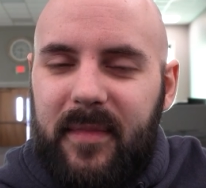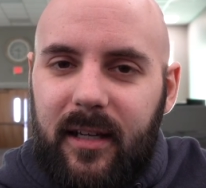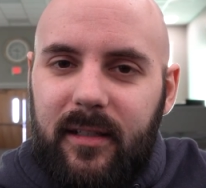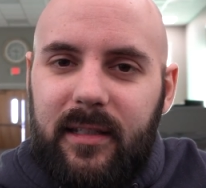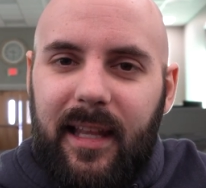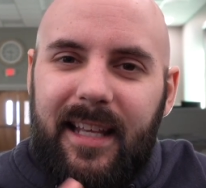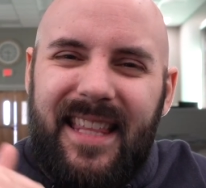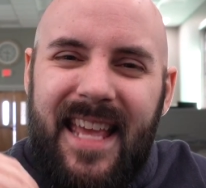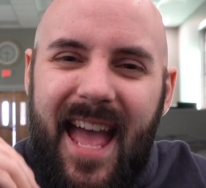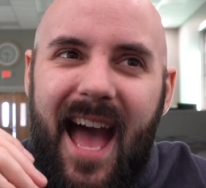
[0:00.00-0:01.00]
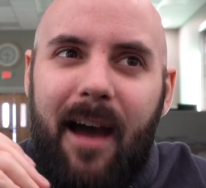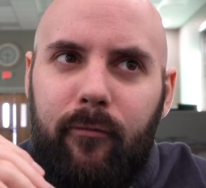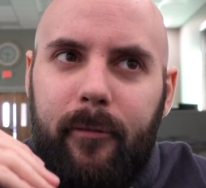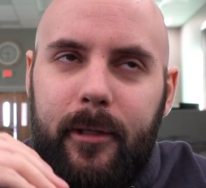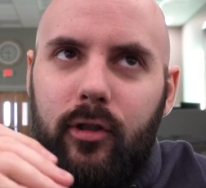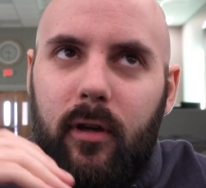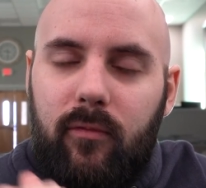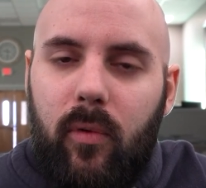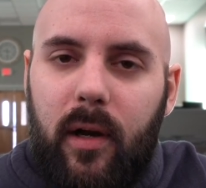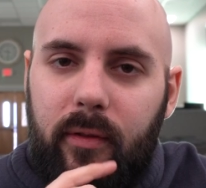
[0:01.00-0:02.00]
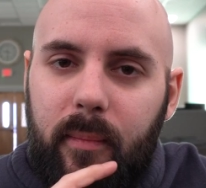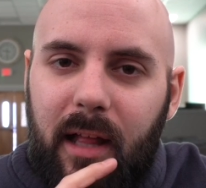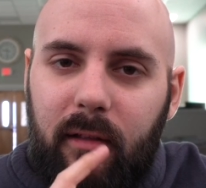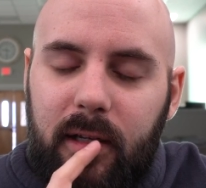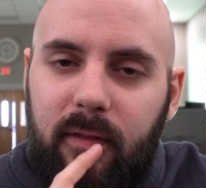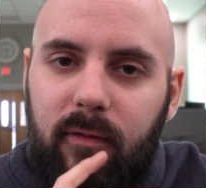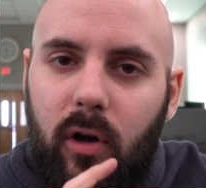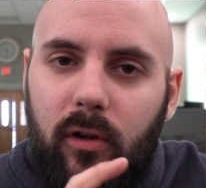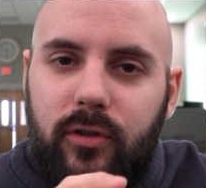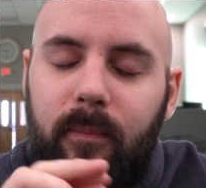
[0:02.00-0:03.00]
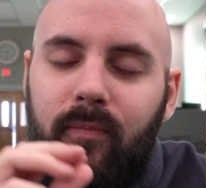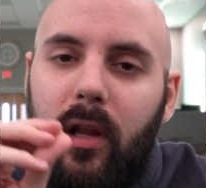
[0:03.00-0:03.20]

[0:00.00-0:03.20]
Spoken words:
That is like the average of where the melody falls.